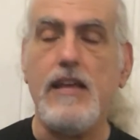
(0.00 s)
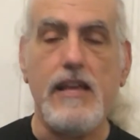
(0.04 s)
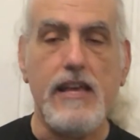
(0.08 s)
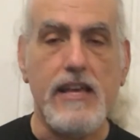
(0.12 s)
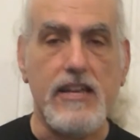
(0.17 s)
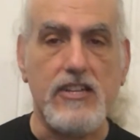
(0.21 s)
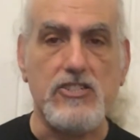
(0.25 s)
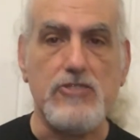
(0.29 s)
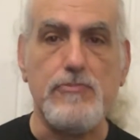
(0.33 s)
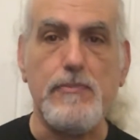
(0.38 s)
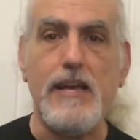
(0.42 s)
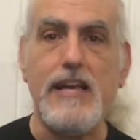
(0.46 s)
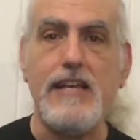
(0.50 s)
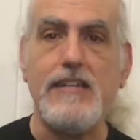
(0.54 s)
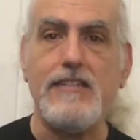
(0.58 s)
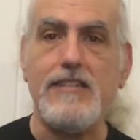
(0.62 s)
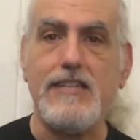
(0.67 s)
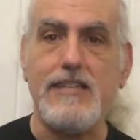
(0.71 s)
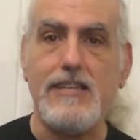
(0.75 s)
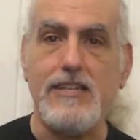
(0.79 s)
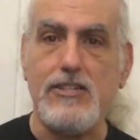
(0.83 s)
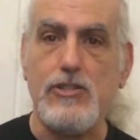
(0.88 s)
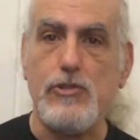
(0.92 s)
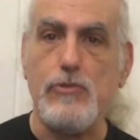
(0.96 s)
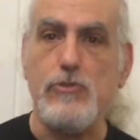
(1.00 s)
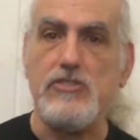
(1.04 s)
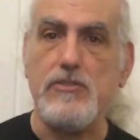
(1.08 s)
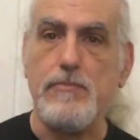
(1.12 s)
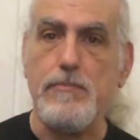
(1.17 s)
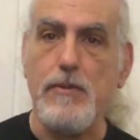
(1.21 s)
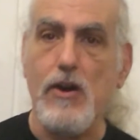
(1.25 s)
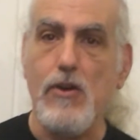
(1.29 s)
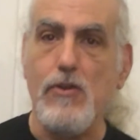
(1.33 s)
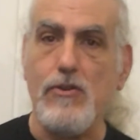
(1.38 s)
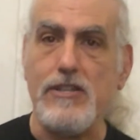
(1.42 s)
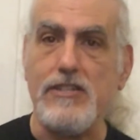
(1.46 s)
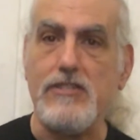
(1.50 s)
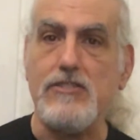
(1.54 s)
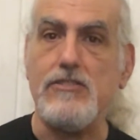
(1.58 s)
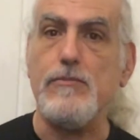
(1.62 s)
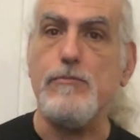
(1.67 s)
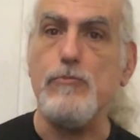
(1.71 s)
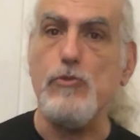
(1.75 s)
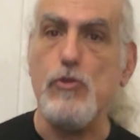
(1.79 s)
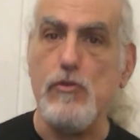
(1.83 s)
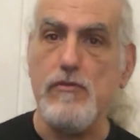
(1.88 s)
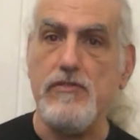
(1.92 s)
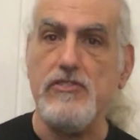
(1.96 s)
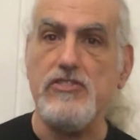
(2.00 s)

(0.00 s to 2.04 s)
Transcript: expanding into his opponent to move